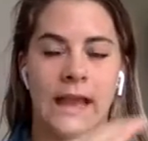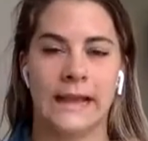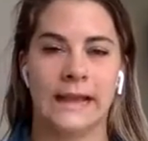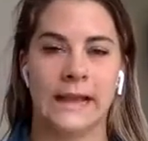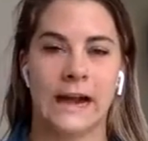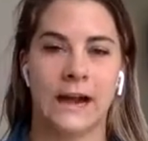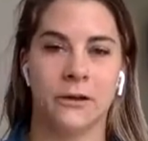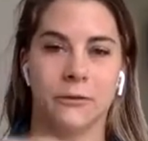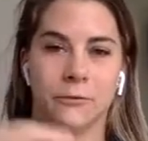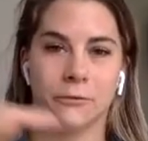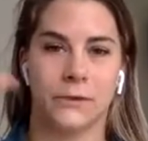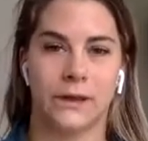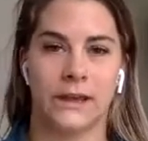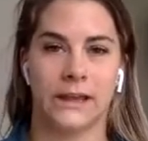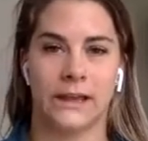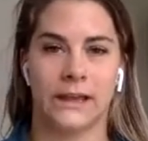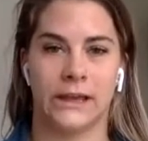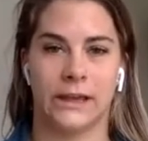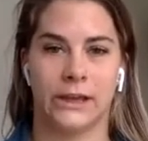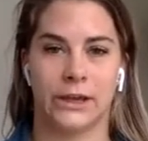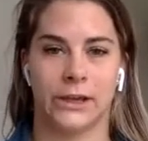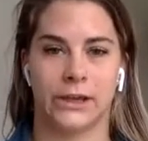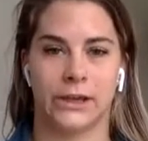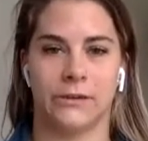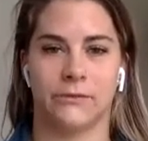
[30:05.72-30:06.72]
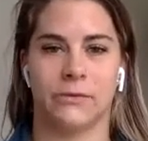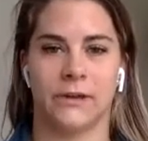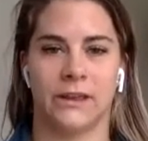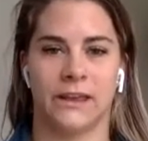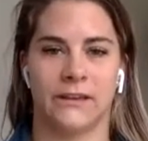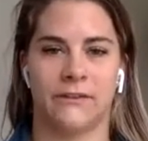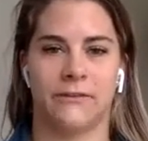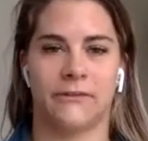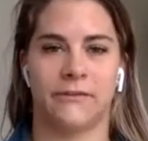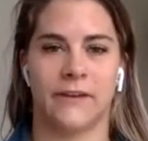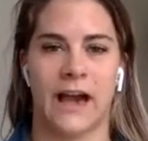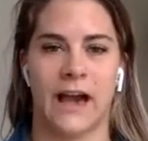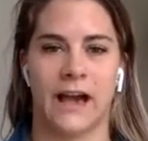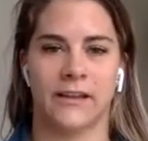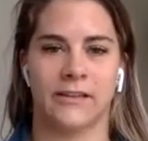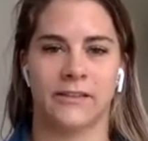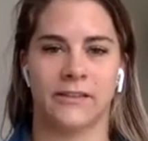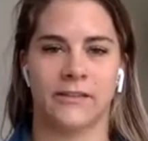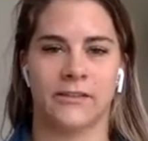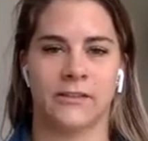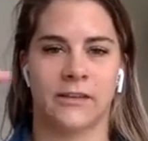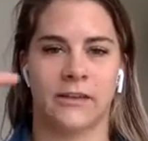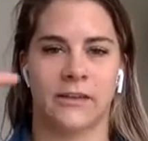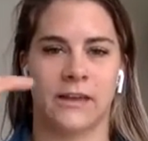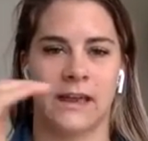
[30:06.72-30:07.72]
I got really good really fast,
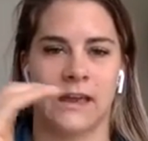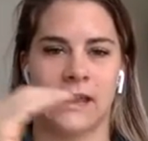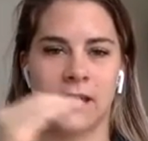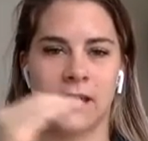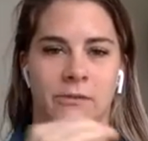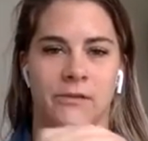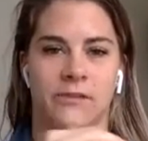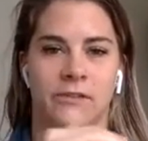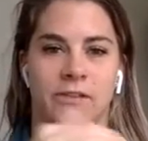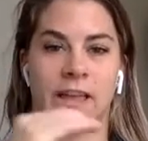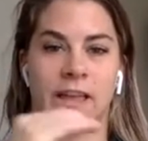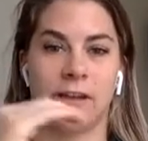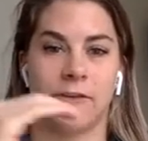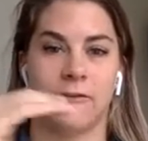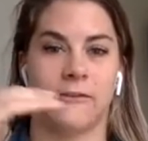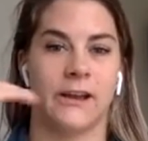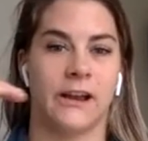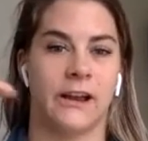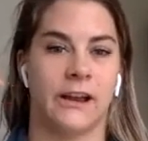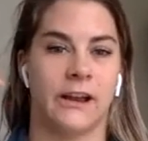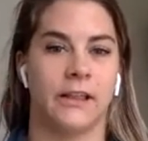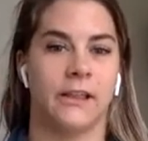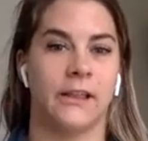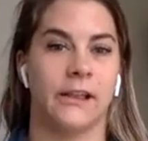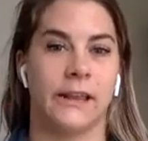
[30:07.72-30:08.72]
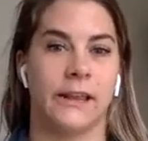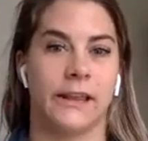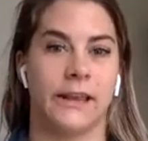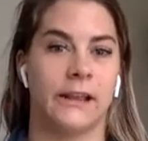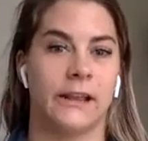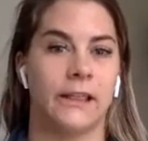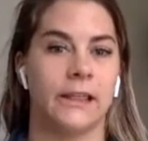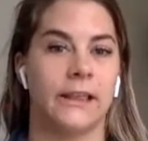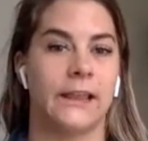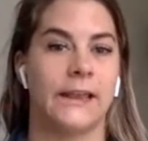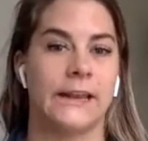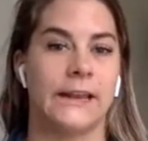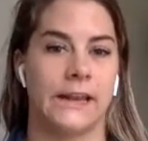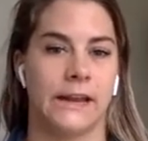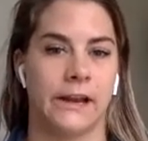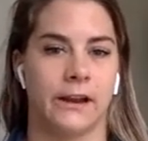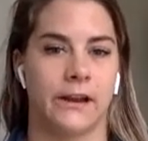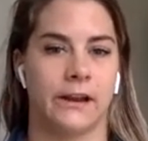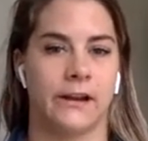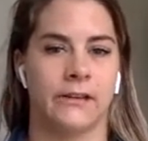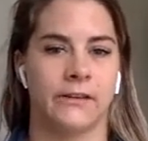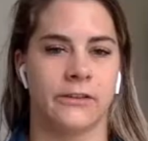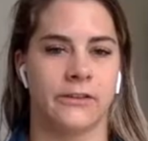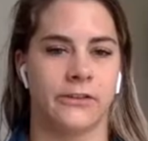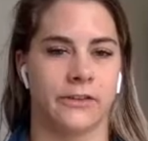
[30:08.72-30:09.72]
and it was like very
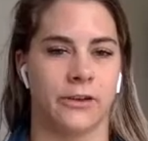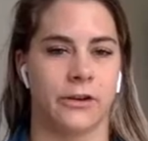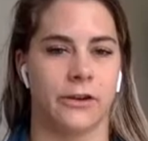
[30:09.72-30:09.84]
linear.